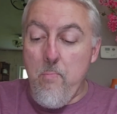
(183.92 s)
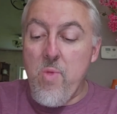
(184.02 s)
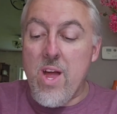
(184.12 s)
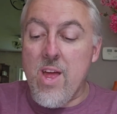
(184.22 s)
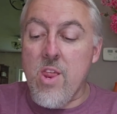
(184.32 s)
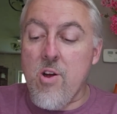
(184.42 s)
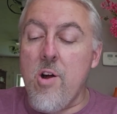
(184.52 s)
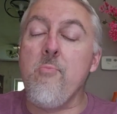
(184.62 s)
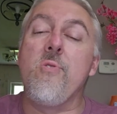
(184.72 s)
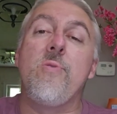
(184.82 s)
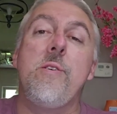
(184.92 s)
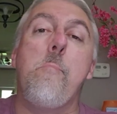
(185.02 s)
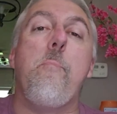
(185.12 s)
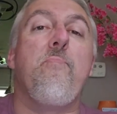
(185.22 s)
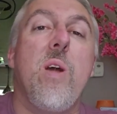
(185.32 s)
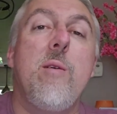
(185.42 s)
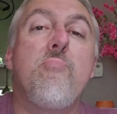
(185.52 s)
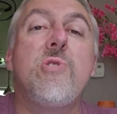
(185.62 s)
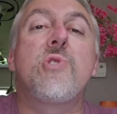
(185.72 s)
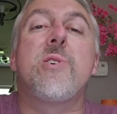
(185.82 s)
I get the caramel in there. I
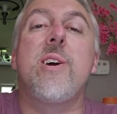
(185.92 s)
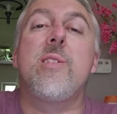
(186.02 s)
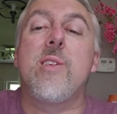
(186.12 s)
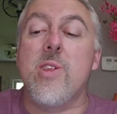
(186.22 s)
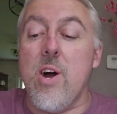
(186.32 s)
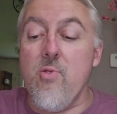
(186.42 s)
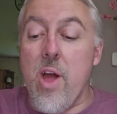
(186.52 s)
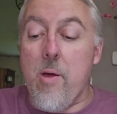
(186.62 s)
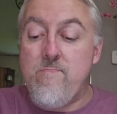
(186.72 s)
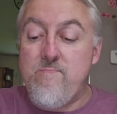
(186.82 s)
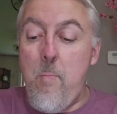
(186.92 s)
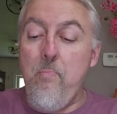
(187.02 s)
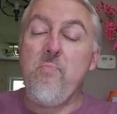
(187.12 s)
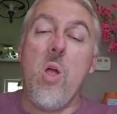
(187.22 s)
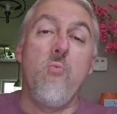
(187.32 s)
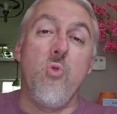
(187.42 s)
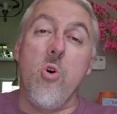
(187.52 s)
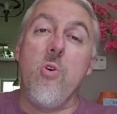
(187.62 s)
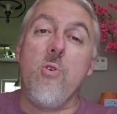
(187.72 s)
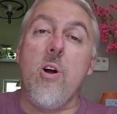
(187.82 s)
appreciate that it's not like
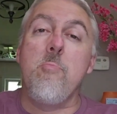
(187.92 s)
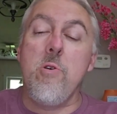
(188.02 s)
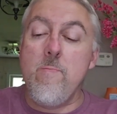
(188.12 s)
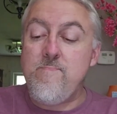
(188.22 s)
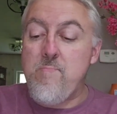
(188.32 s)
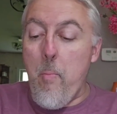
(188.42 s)
Rolo caramel.